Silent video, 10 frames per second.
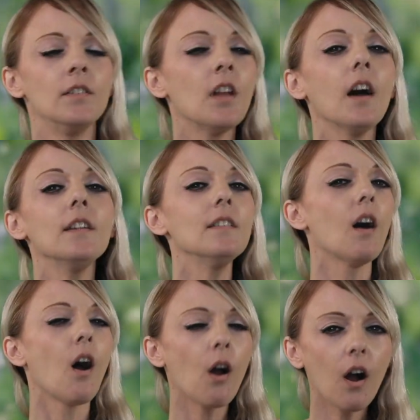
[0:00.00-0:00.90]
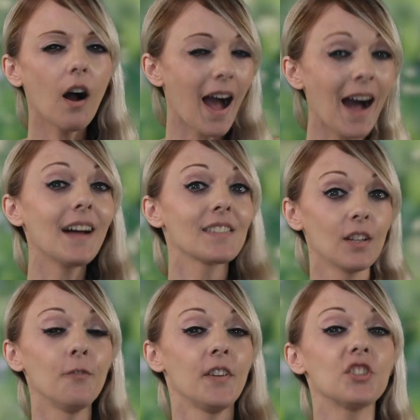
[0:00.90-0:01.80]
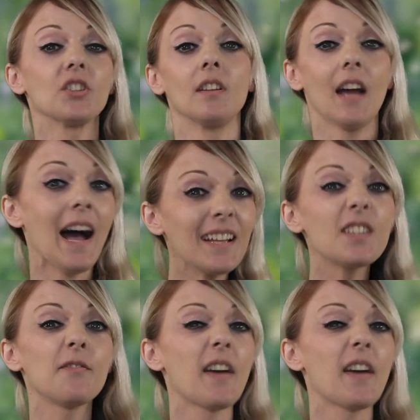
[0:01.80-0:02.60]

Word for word: none are as efficient and